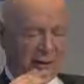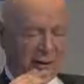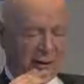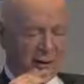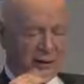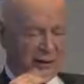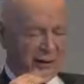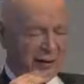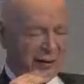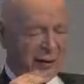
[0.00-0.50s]

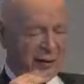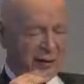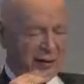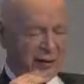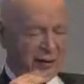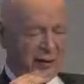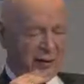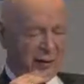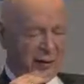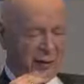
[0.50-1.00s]

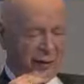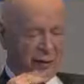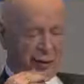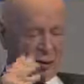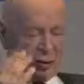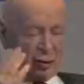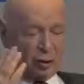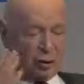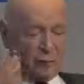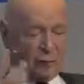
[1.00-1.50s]
extensive
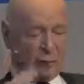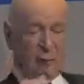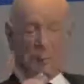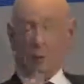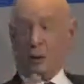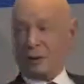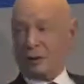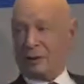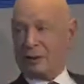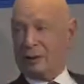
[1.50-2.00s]
reach over
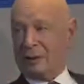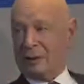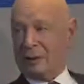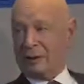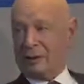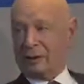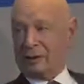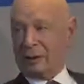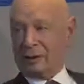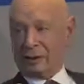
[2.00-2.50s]
personal
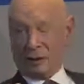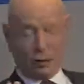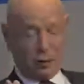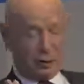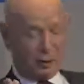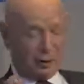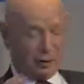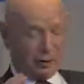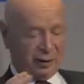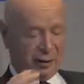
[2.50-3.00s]
and
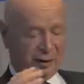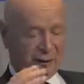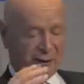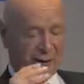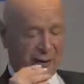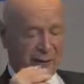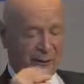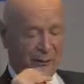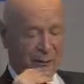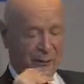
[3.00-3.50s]
consumer
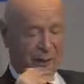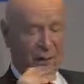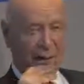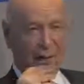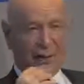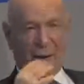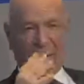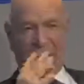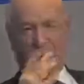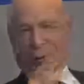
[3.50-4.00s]
data.
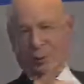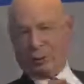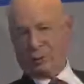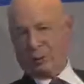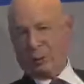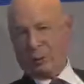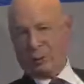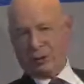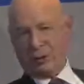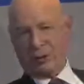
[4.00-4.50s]

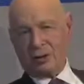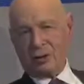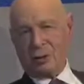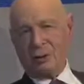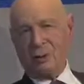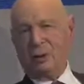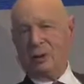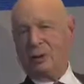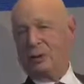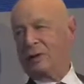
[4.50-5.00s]
Also, Mrs.
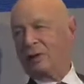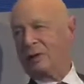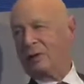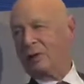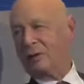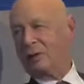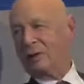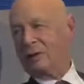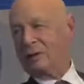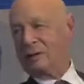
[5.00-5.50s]

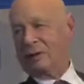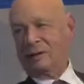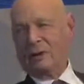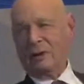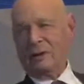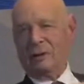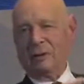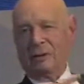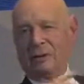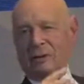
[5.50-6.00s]
Merkel,
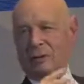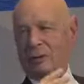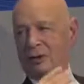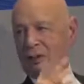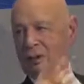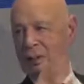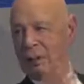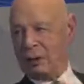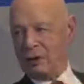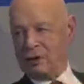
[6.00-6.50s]
in her
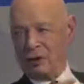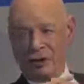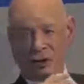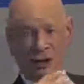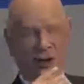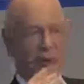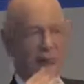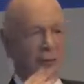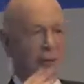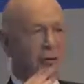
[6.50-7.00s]
speech this
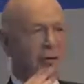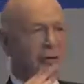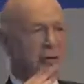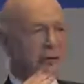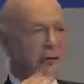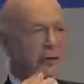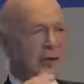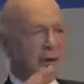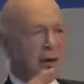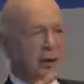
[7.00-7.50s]

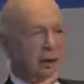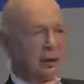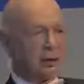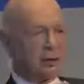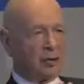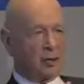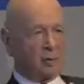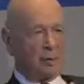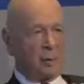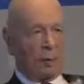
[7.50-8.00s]
afternoon,
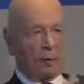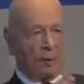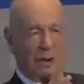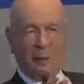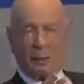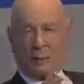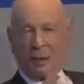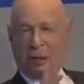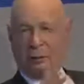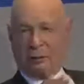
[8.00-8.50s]
spoke
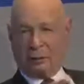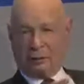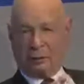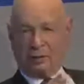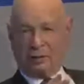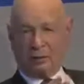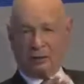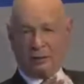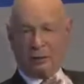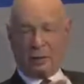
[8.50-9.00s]

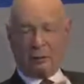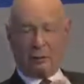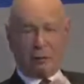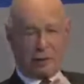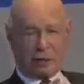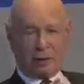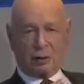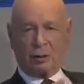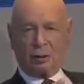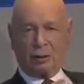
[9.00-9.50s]
about the
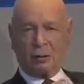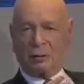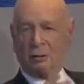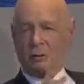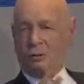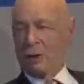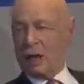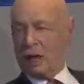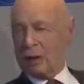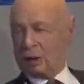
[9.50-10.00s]
question,
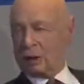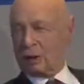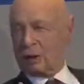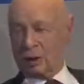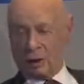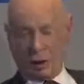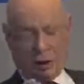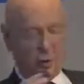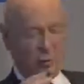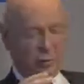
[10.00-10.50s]
who
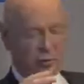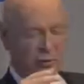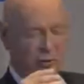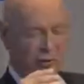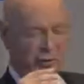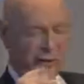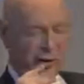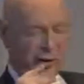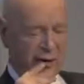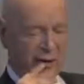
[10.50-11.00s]
actually
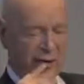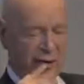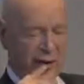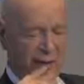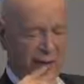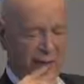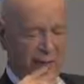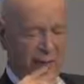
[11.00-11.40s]
owns the data?